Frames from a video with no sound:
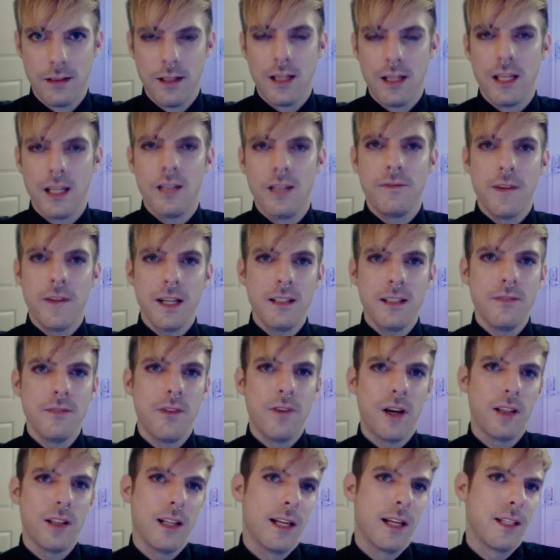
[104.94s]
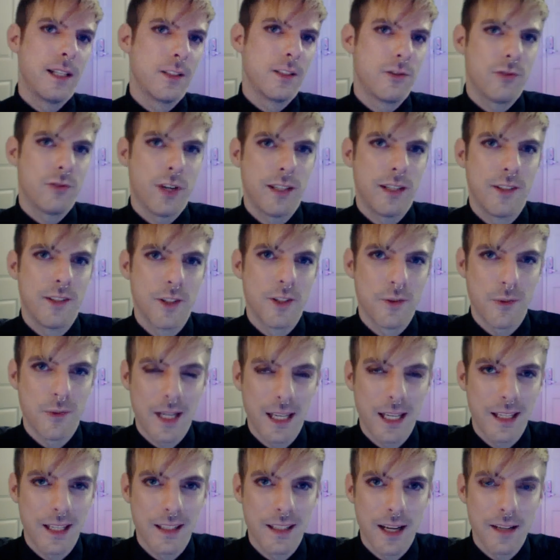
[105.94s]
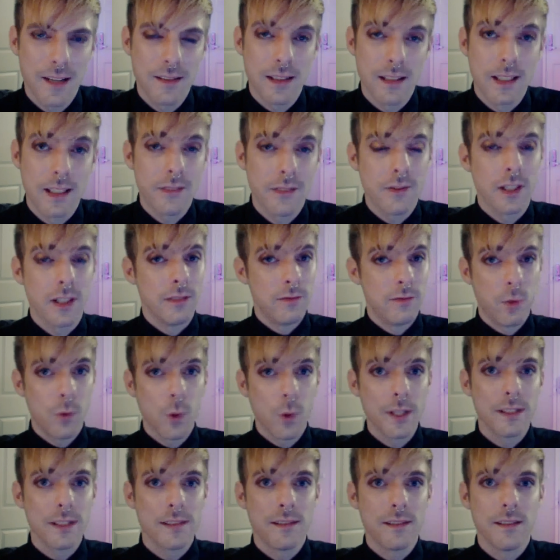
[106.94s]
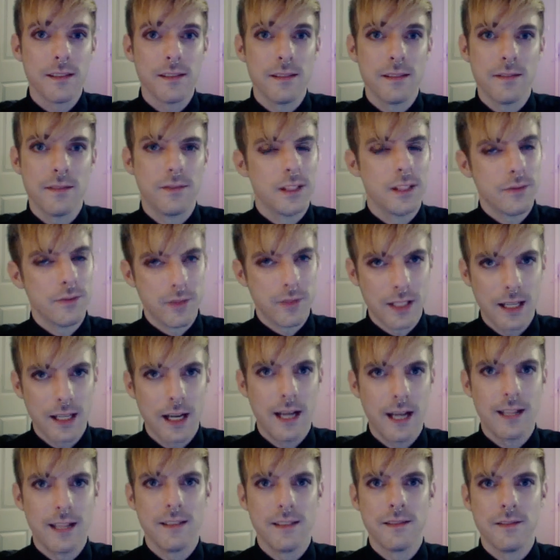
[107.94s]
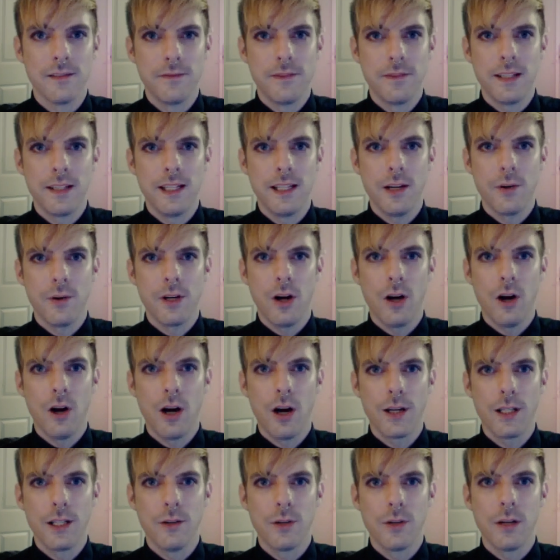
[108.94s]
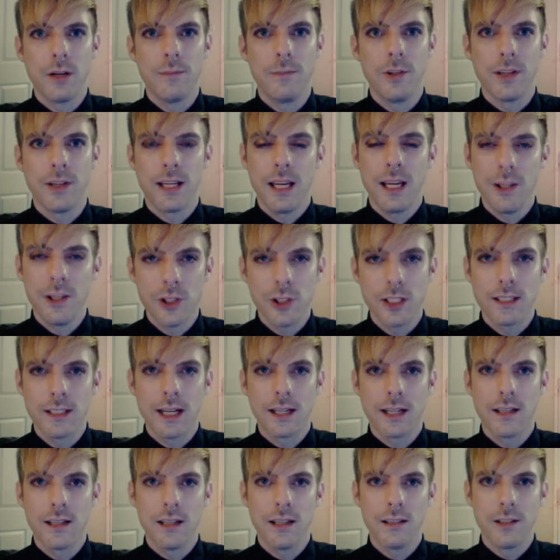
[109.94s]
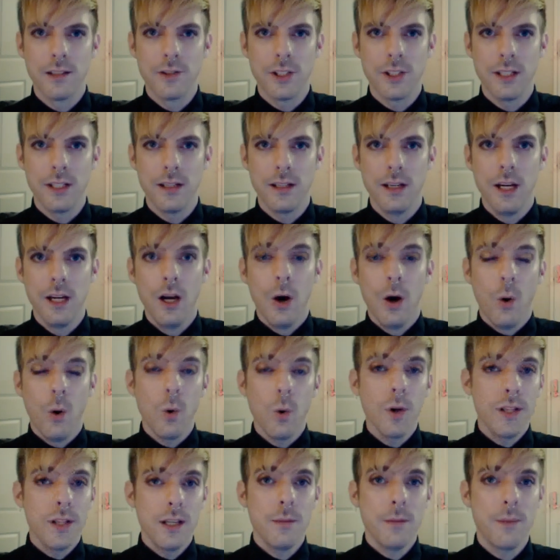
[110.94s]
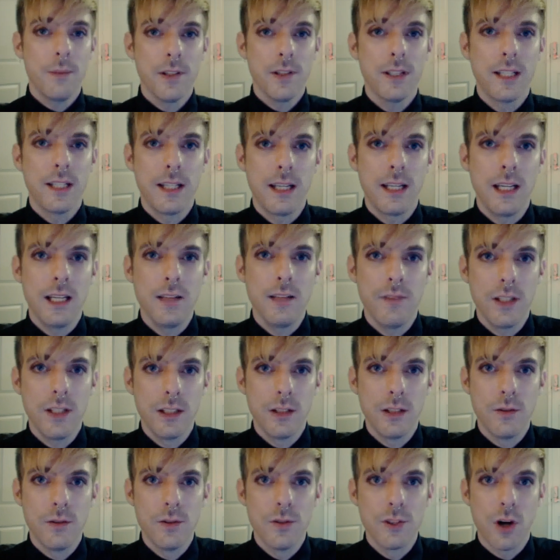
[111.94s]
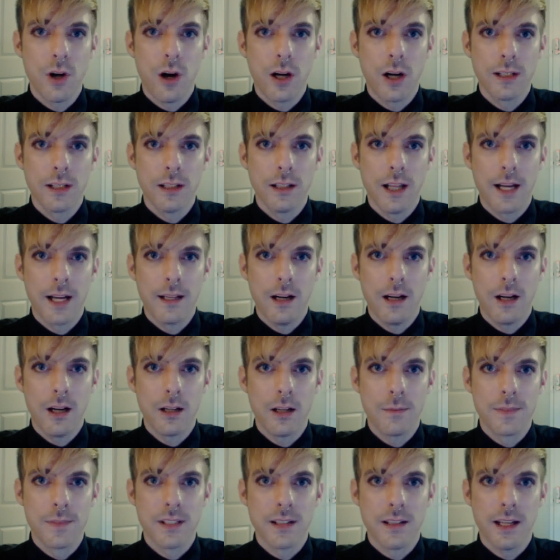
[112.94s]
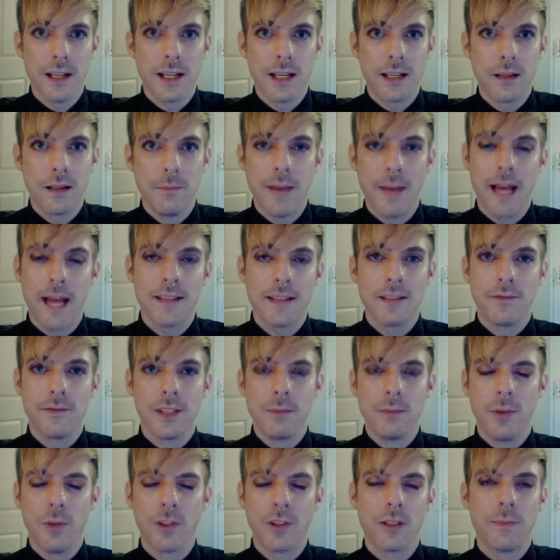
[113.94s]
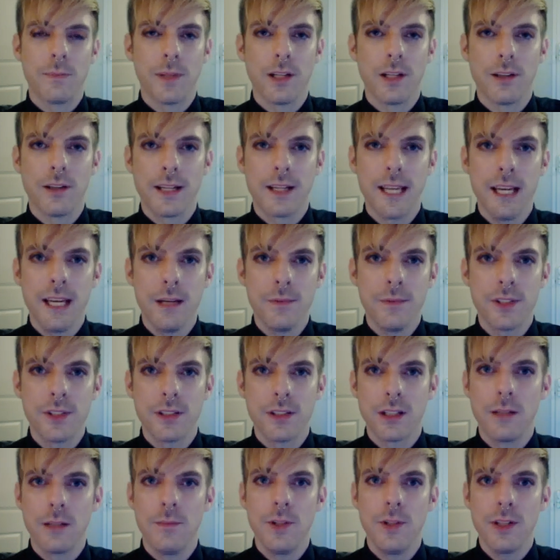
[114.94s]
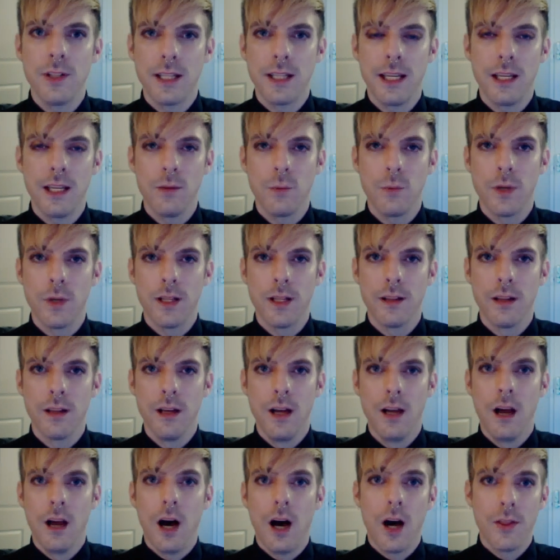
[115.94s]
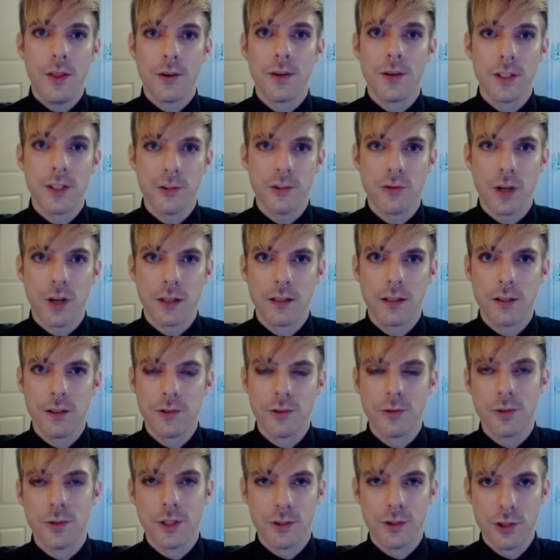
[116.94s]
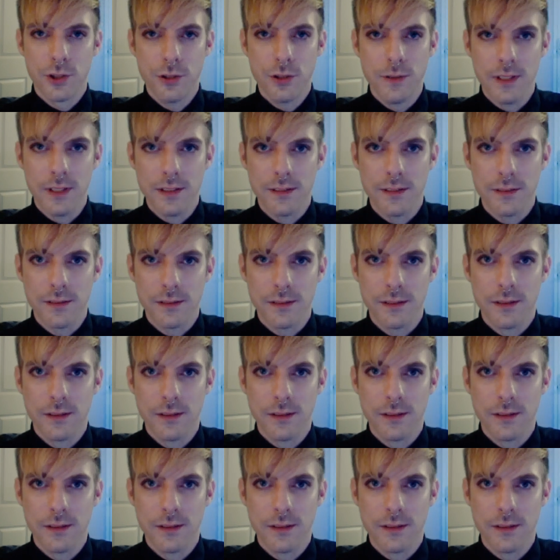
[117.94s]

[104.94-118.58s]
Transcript: Effective online instructors recognize the different affordances of different kinds of video and audio communication technology, or the ability to even use online hubs like massively multiplayer games to communicate with other instructors or their students.